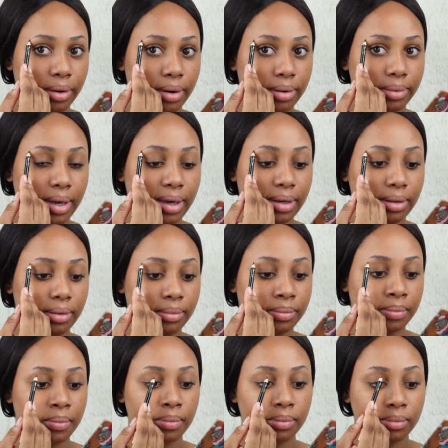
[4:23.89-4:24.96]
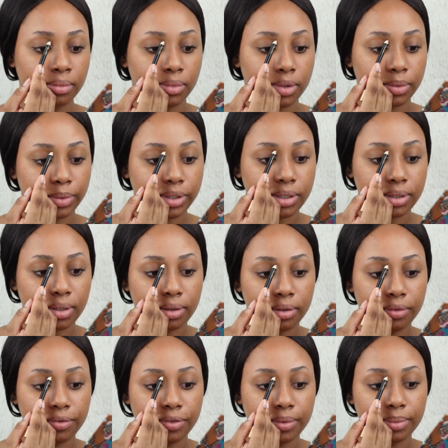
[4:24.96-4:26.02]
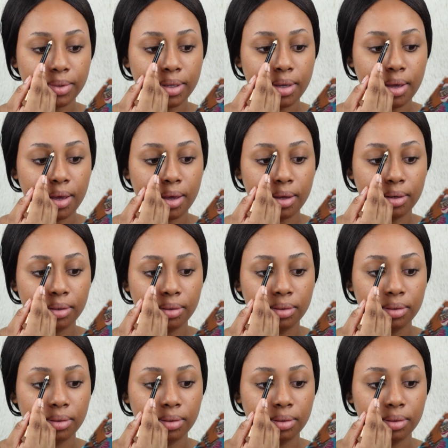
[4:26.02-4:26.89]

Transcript: Okay? We're starting from the head.